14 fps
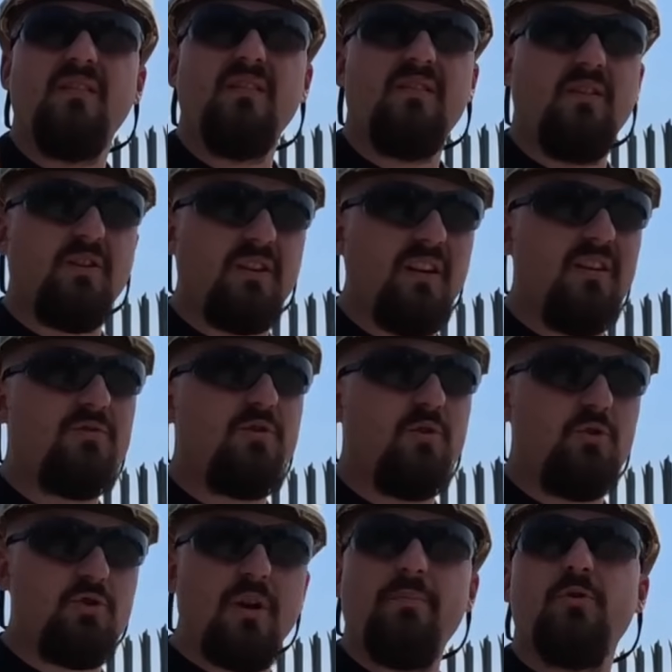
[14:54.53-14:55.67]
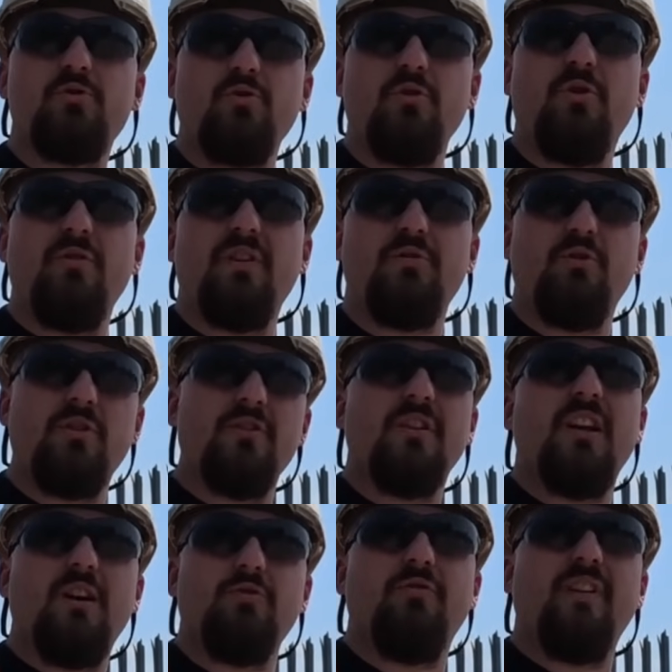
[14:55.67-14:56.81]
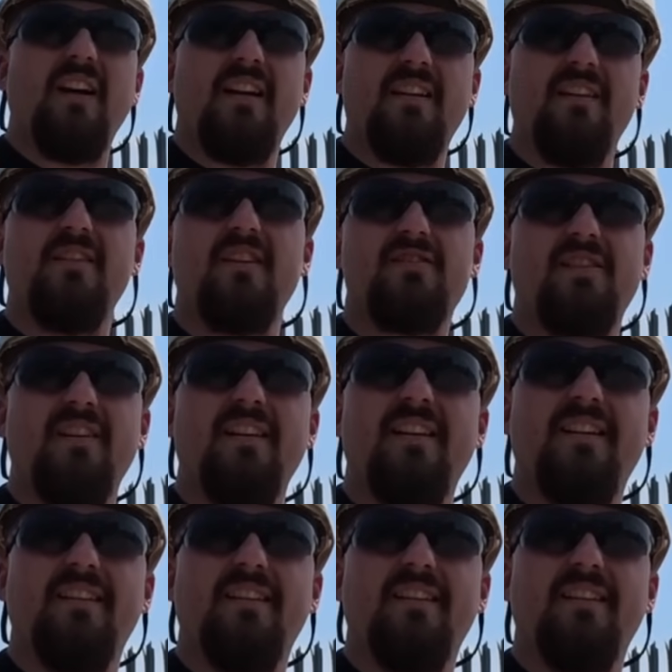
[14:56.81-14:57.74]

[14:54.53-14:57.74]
Okay, so you're supposed to know that you're not allowed to fly in industrial area.